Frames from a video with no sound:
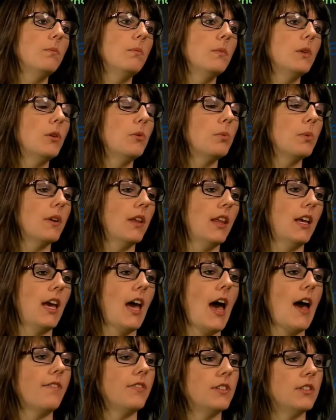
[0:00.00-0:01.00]
You really
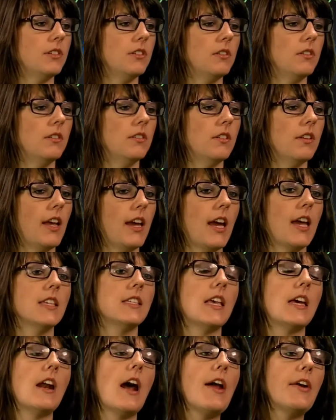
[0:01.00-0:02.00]
have to, like I
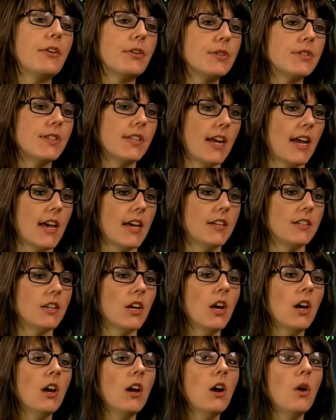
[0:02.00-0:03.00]
said, understand
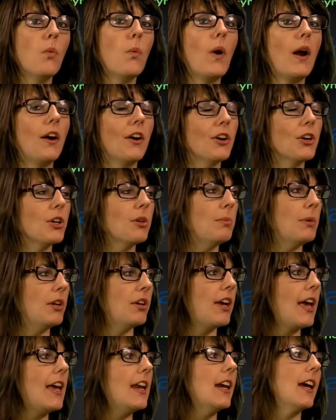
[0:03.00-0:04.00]
where you're
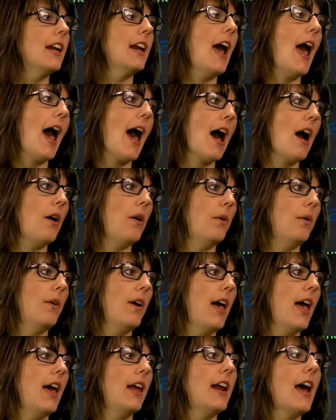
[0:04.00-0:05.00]
communicating and
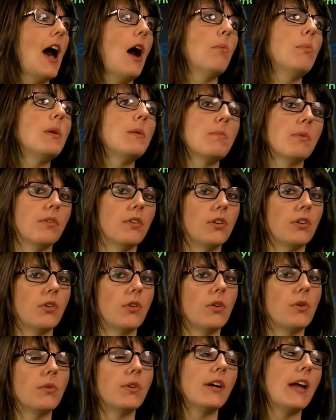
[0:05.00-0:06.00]
how people are
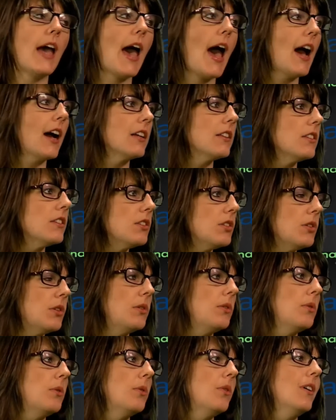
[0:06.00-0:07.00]
going to react
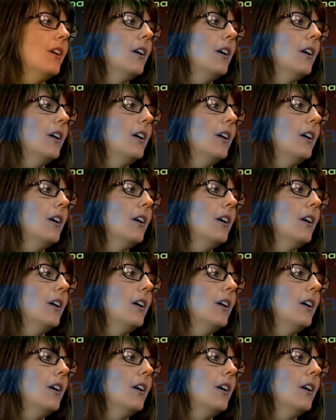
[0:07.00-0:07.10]
to